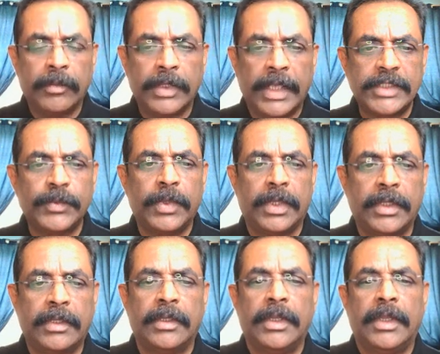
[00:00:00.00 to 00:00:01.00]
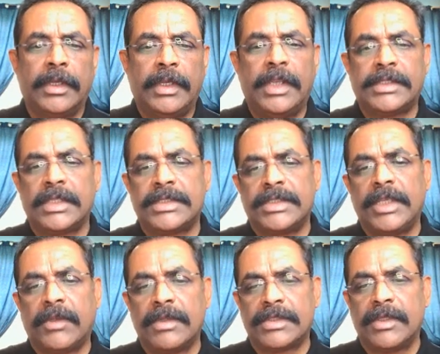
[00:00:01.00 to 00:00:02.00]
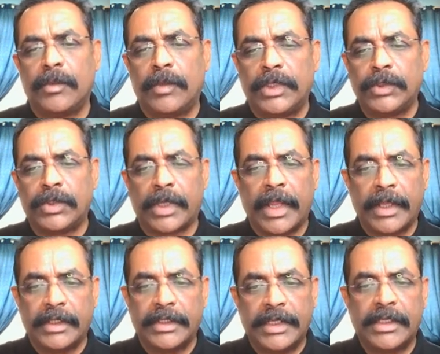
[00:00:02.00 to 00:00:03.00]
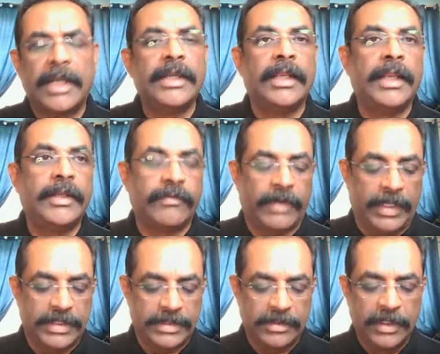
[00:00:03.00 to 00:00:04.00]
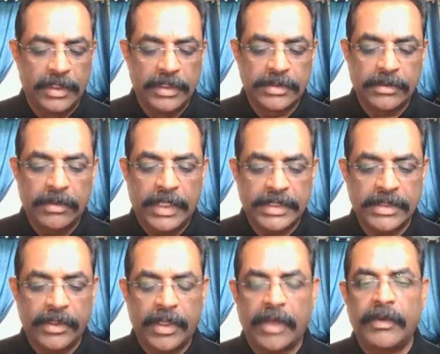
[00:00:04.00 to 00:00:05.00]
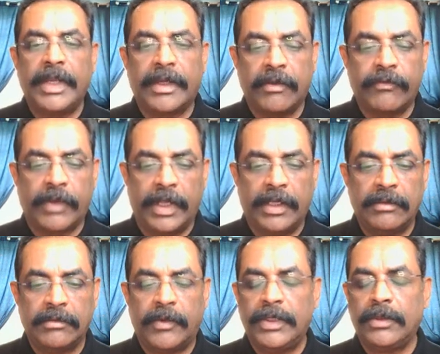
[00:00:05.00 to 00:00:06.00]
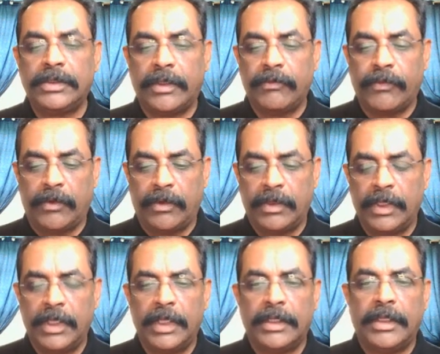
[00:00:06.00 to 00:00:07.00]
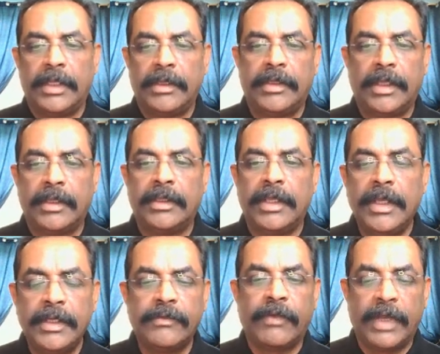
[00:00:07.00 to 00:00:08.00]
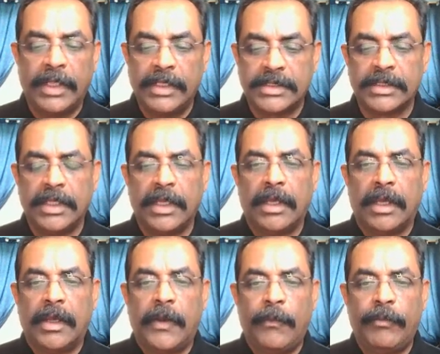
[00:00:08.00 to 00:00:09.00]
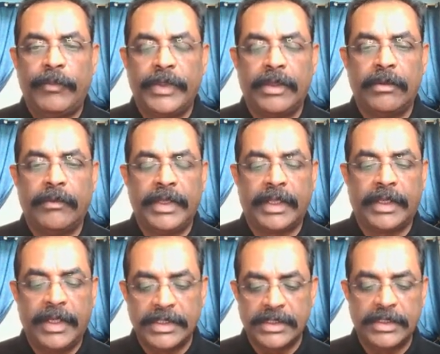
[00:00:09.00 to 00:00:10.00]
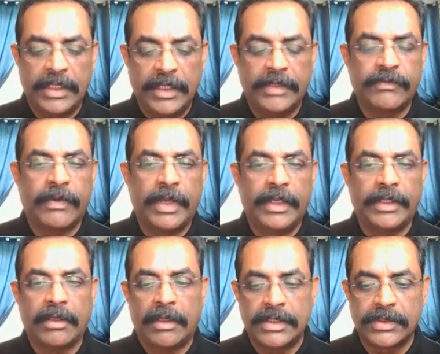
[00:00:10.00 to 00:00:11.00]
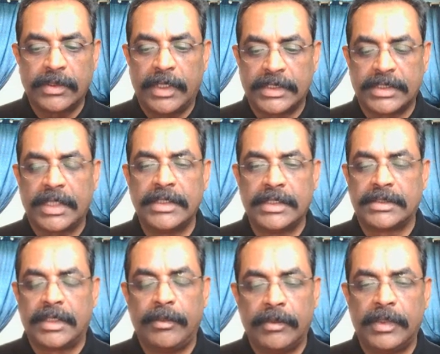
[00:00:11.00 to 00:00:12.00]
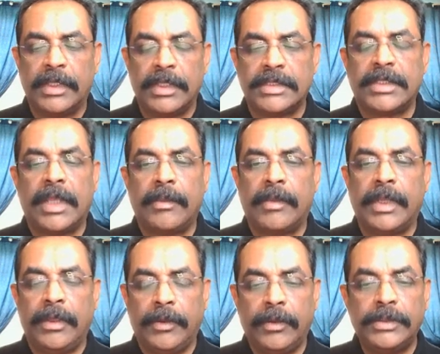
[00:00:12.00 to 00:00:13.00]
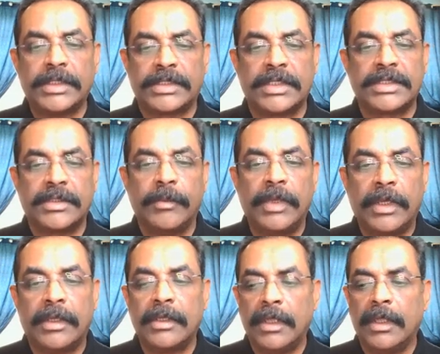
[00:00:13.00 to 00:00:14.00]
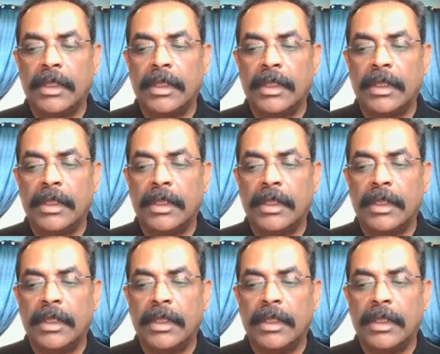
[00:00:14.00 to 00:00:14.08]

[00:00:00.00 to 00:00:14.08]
Iceberg relies on sequence number to track data and delete files. So let's say you have a data file 1, 2, 3, 4. Then delete files. When it creates a delete file, it also assigns the same. It uses the similar